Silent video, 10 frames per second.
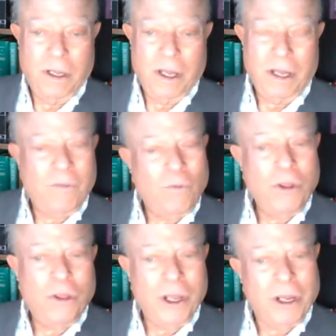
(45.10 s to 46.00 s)
And if we
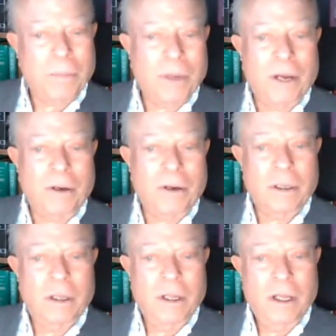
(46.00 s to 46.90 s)
think about it,
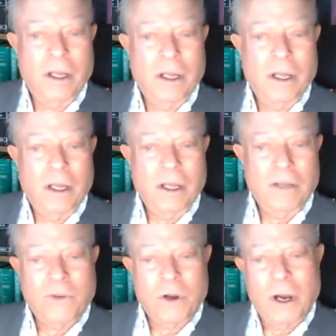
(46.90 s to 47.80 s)

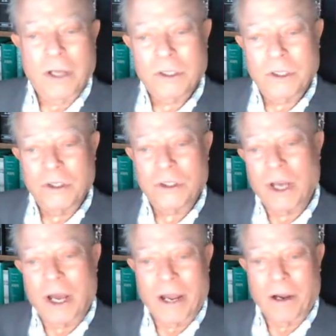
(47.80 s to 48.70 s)
if God's
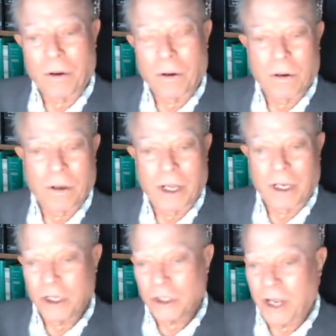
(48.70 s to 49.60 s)
desire
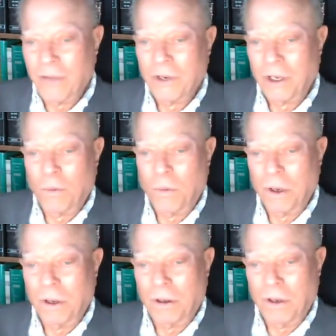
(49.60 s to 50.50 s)
and his heavenly
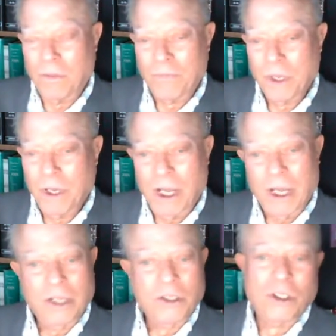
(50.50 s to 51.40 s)
will
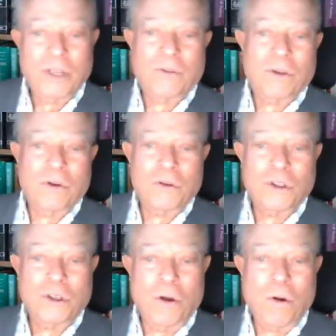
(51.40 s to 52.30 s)
is that
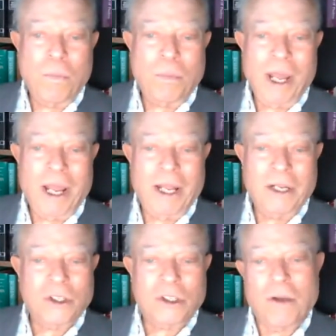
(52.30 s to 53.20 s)
there's no
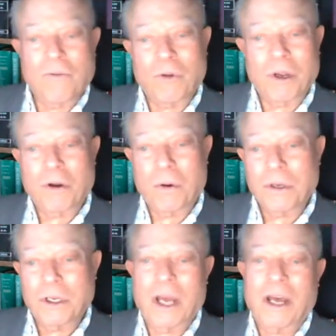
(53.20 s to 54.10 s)
pain, suffering, or
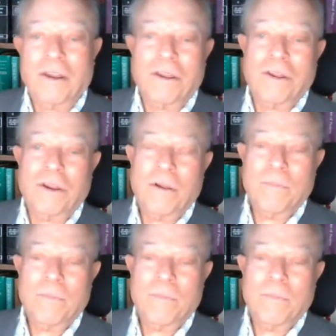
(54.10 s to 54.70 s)
death,